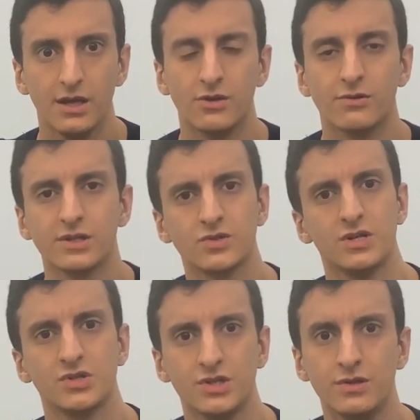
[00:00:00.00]
in order to
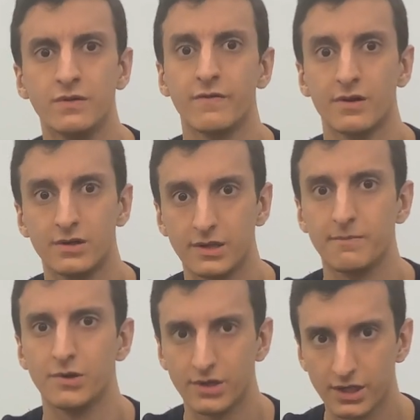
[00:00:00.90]
achieve herd
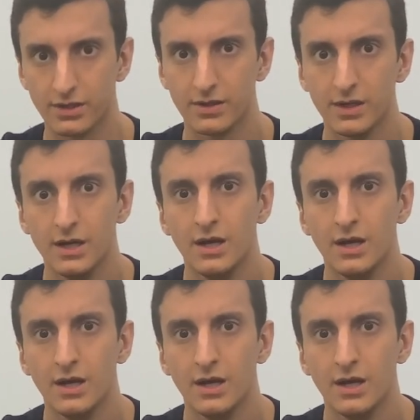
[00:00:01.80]
immunity.